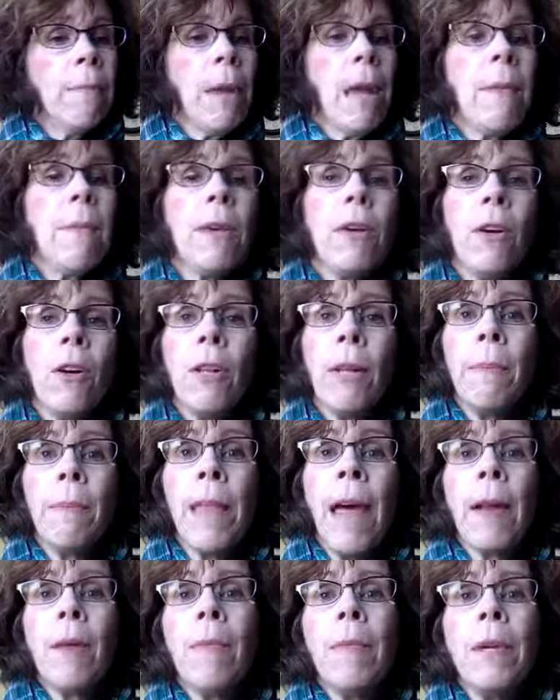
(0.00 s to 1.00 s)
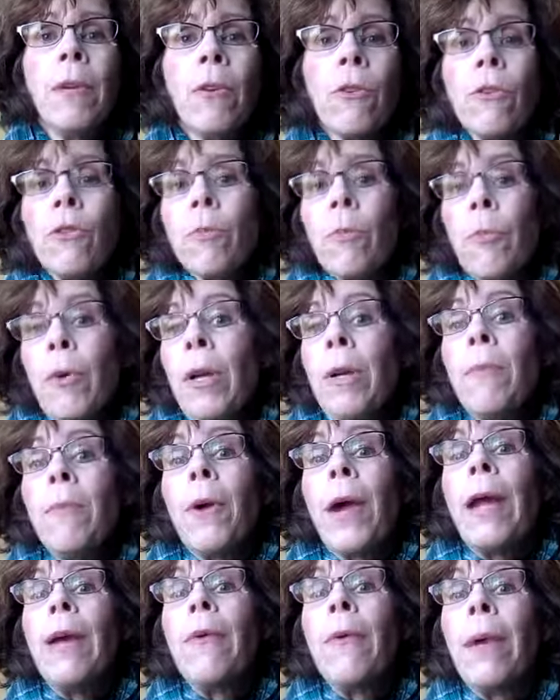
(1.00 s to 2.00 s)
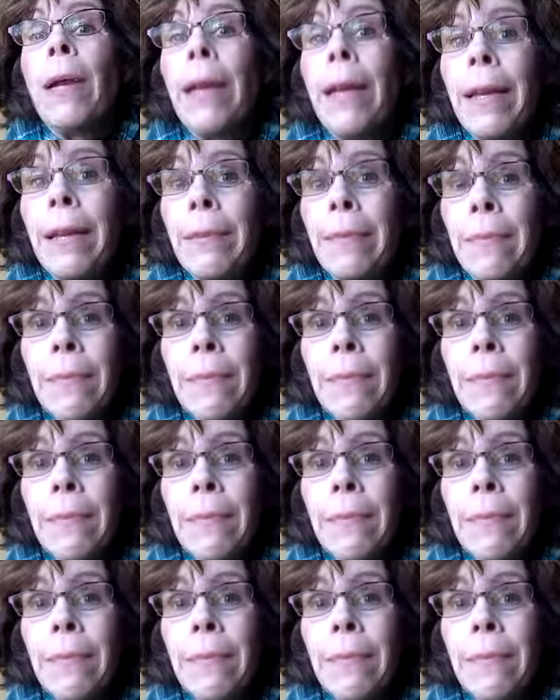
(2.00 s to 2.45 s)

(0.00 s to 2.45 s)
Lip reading: Maybe that'll be your spring break reading,